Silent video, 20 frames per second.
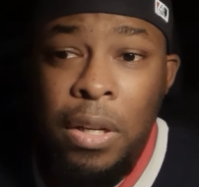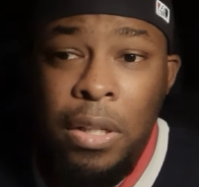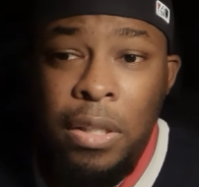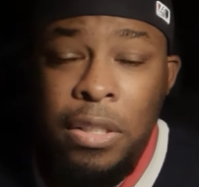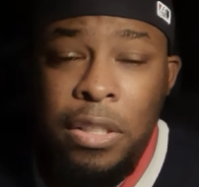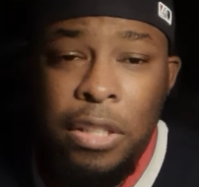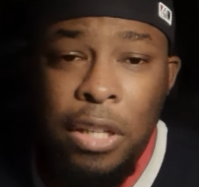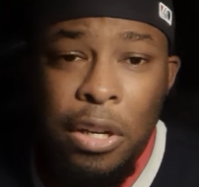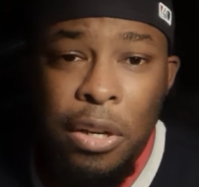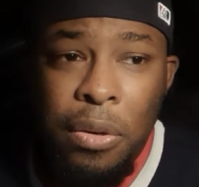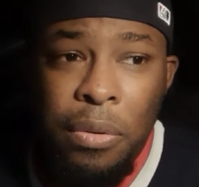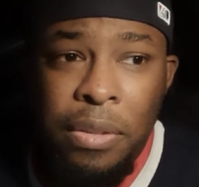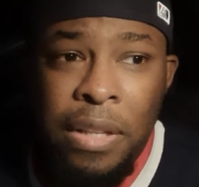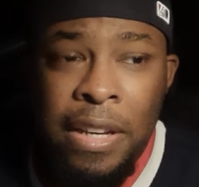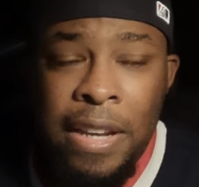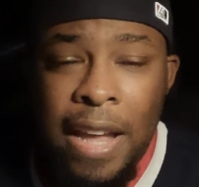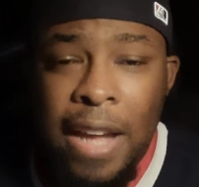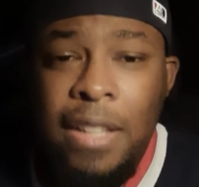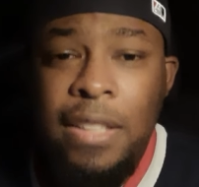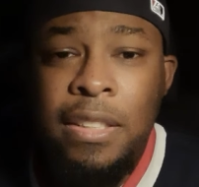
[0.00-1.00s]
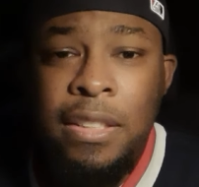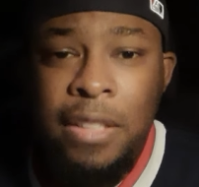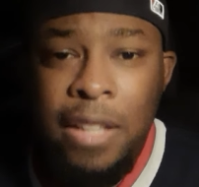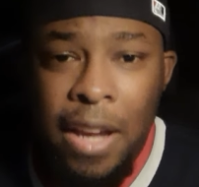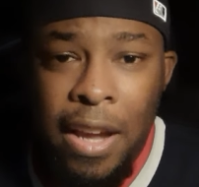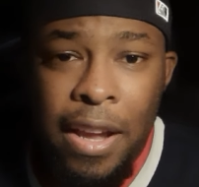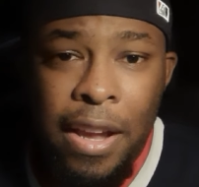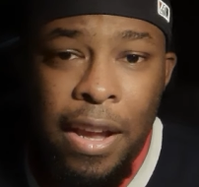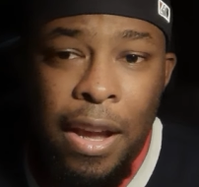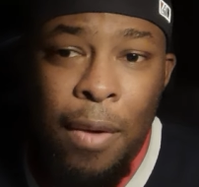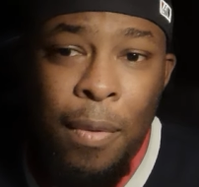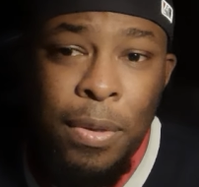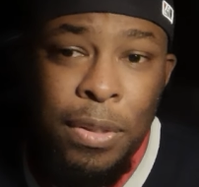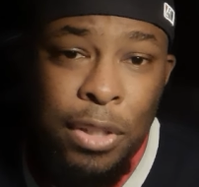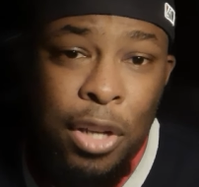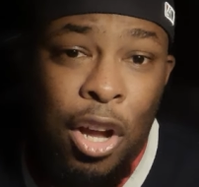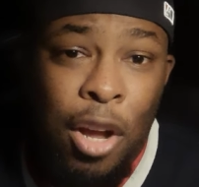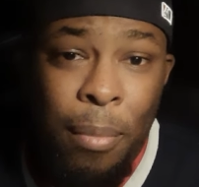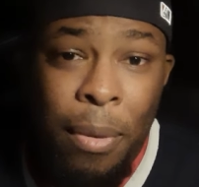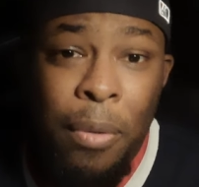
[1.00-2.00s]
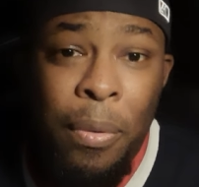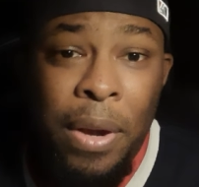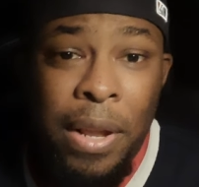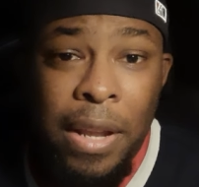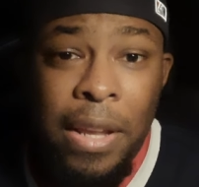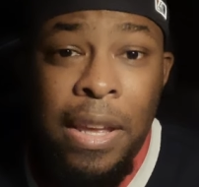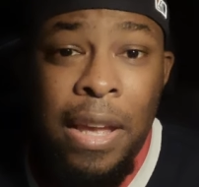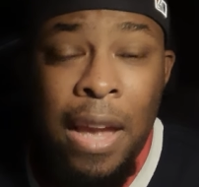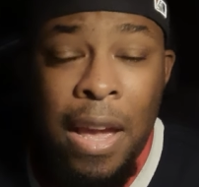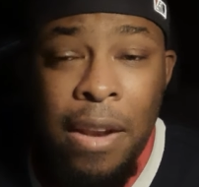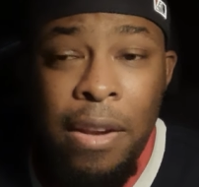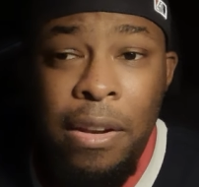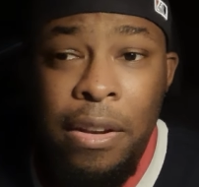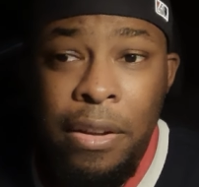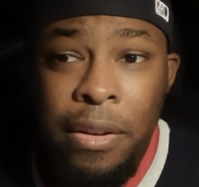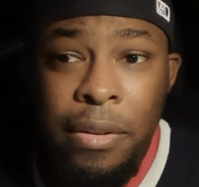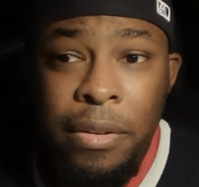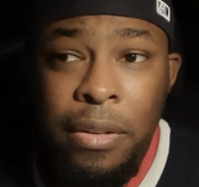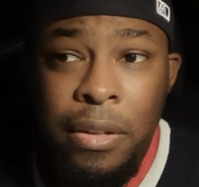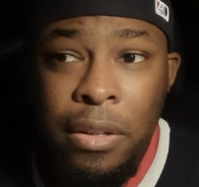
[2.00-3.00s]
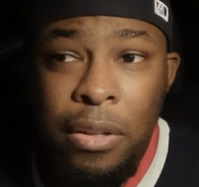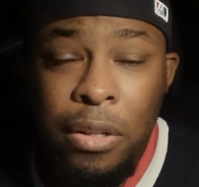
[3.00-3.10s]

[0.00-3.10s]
So the next day, I was on my way to Canada.